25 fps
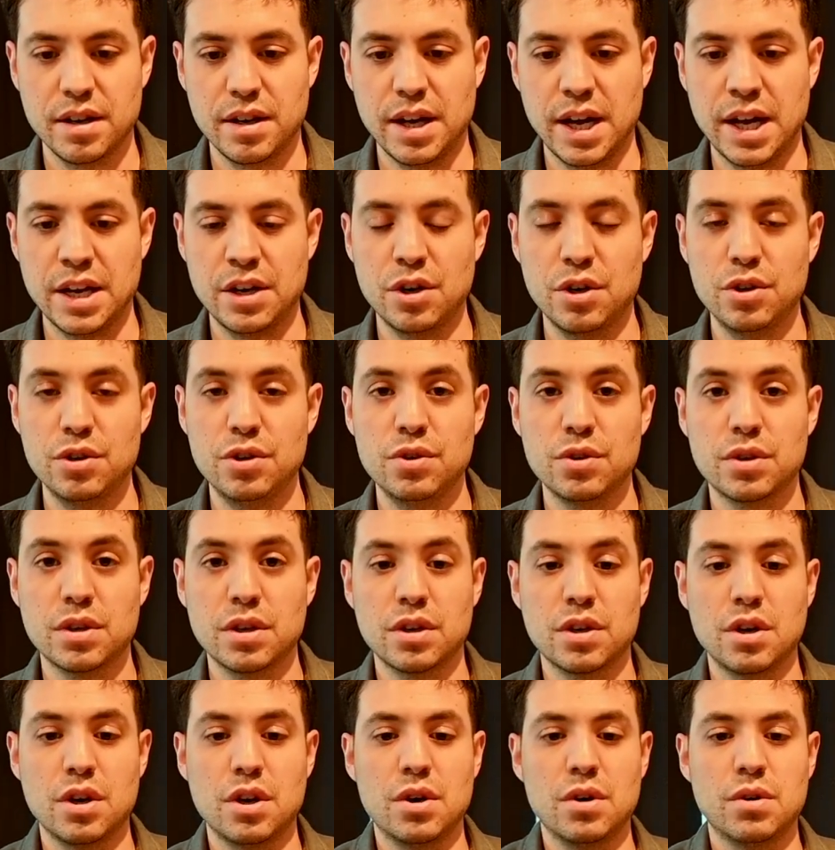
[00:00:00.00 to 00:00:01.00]
I know you
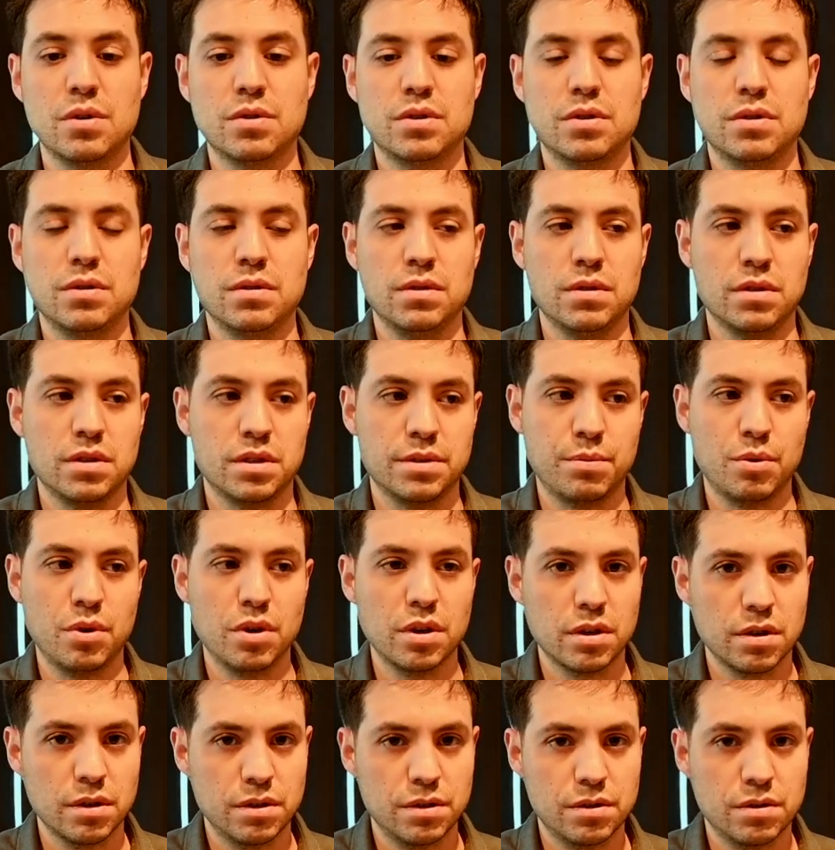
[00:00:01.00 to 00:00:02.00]
can go to the
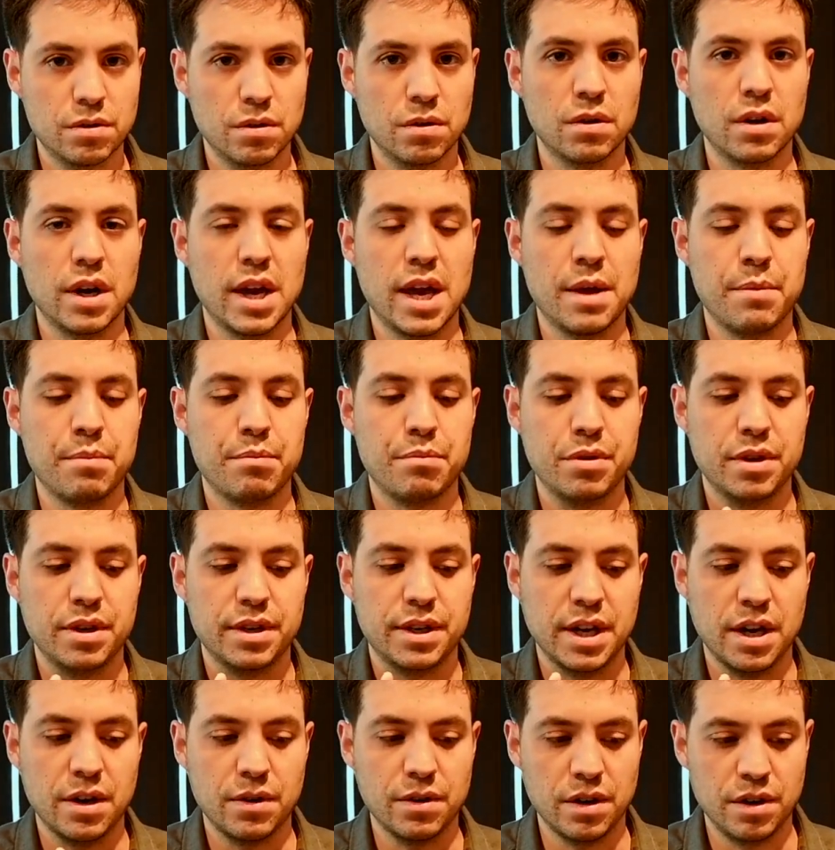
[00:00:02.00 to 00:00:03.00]
sporting goods store and print
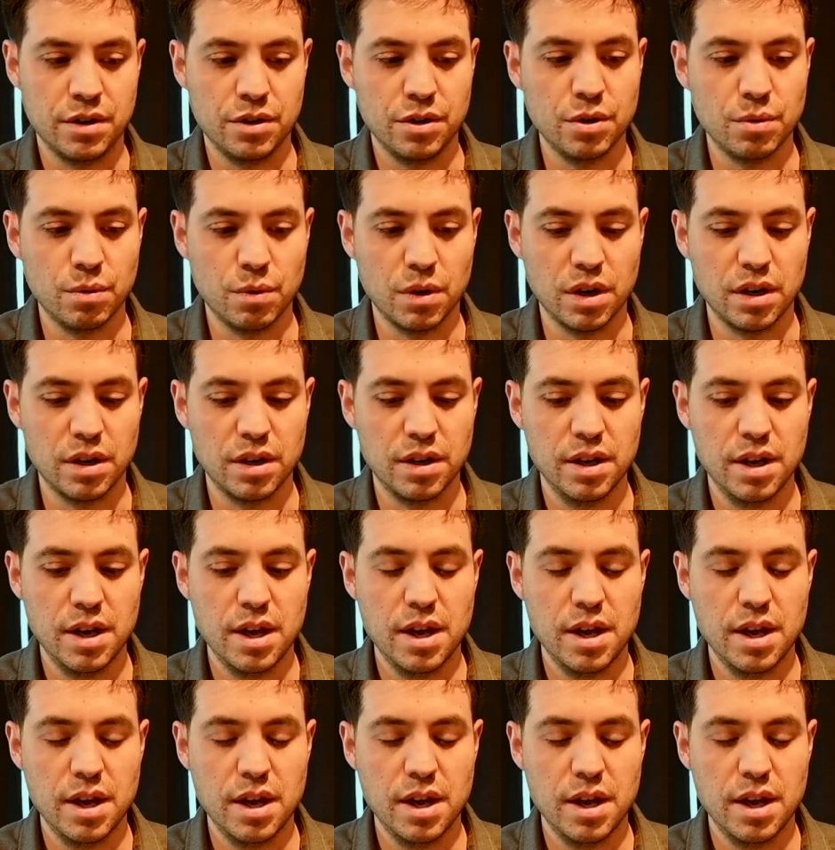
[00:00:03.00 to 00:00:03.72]
out a new one,